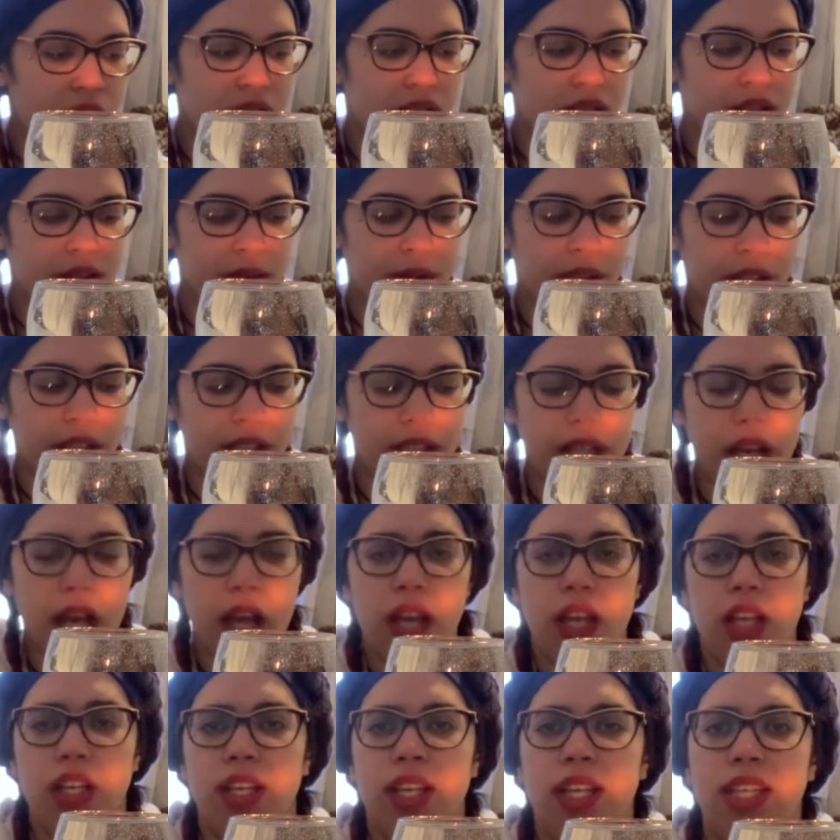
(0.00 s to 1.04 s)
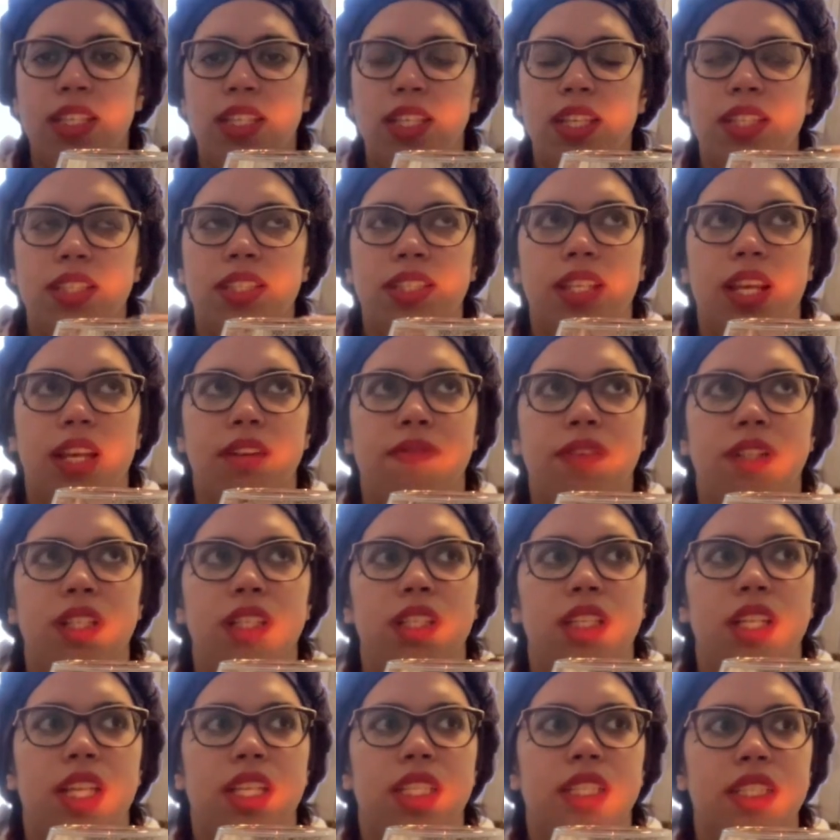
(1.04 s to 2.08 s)
guys, it's
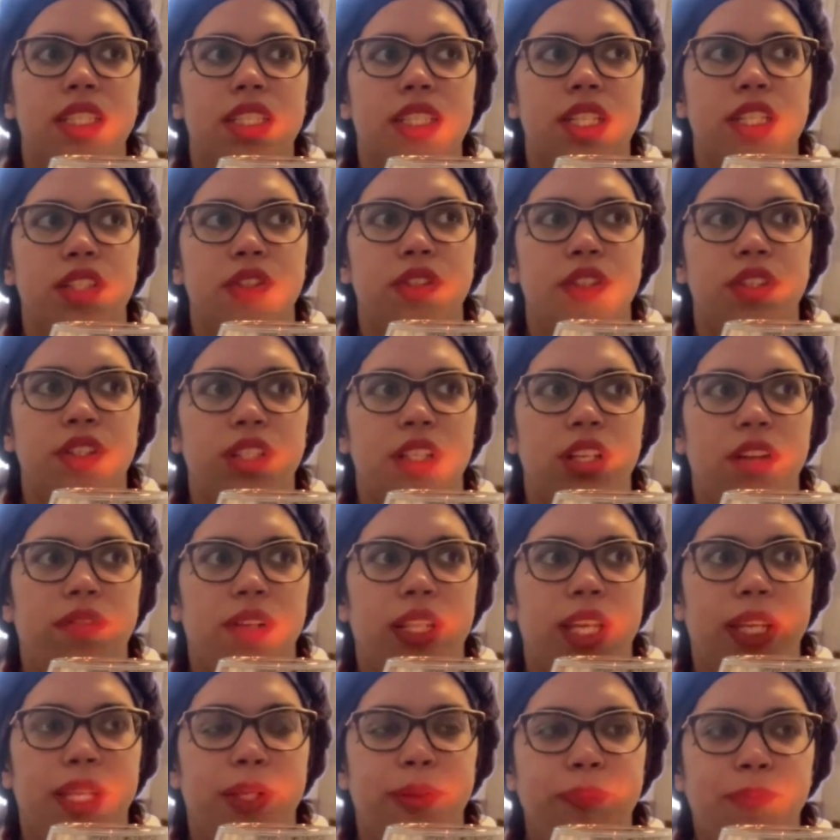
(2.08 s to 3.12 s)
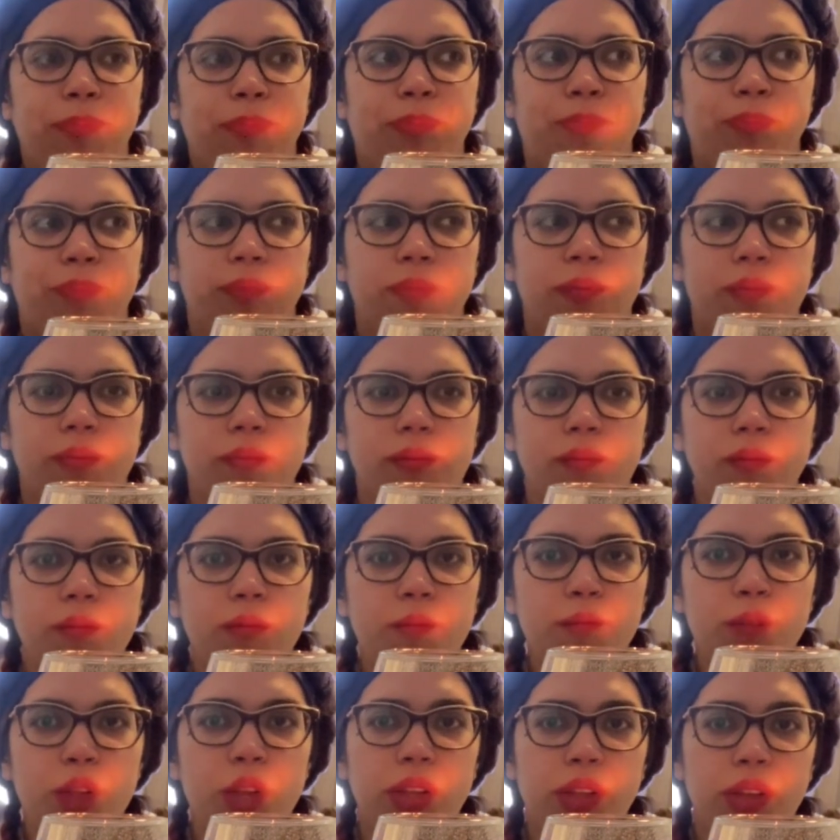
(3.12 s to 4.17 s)
definitely like this energy of like
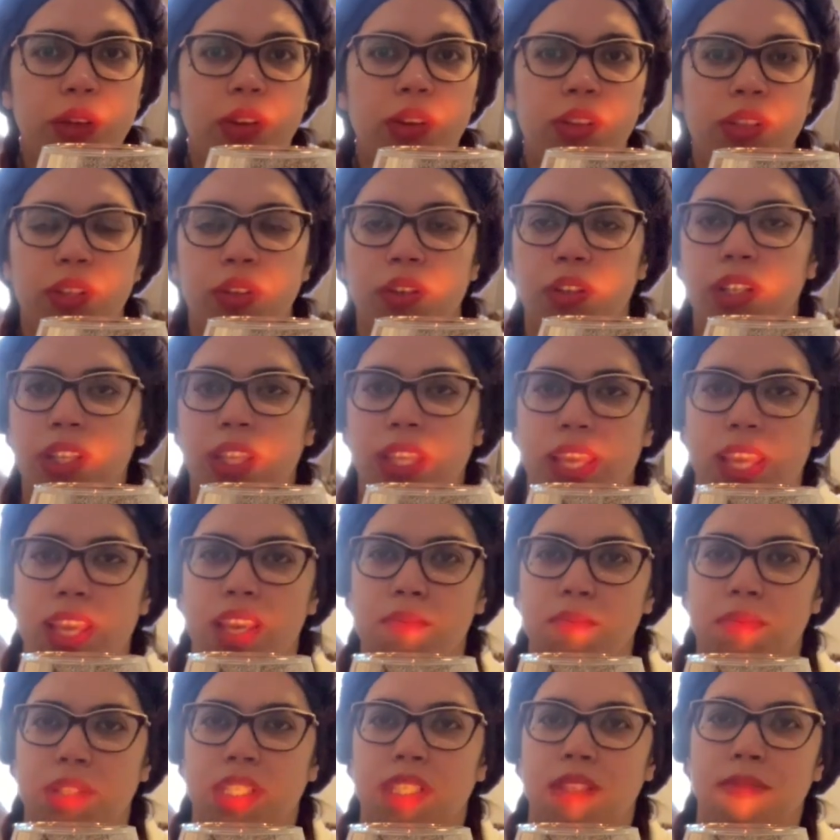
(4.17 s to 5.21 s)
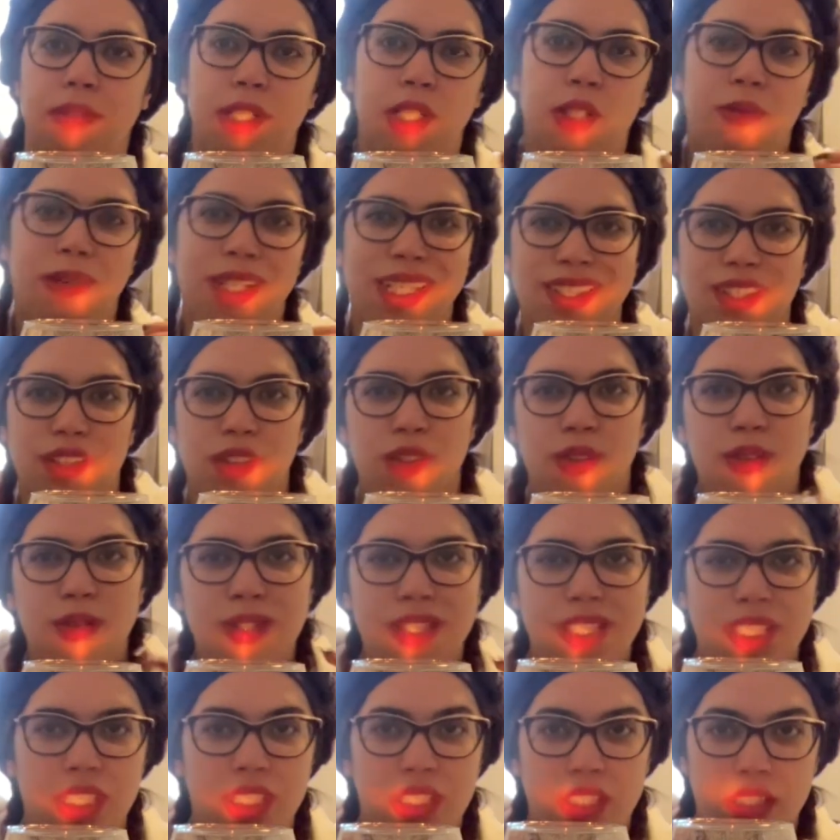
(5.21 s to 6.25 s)
you're gambling, but nobody knows
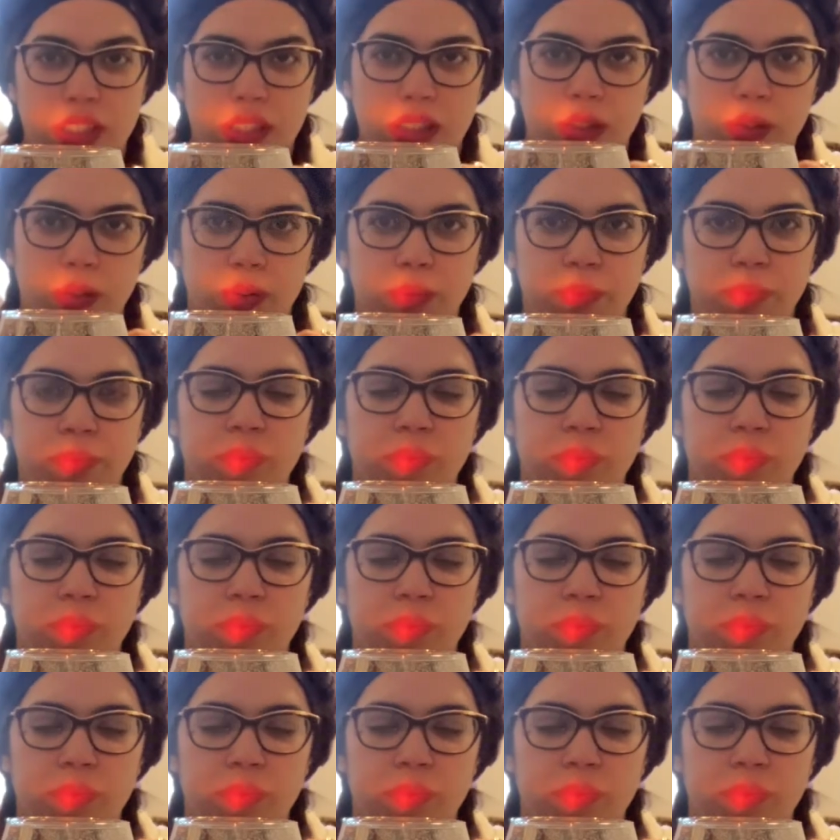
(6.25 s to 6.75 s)
that it's you.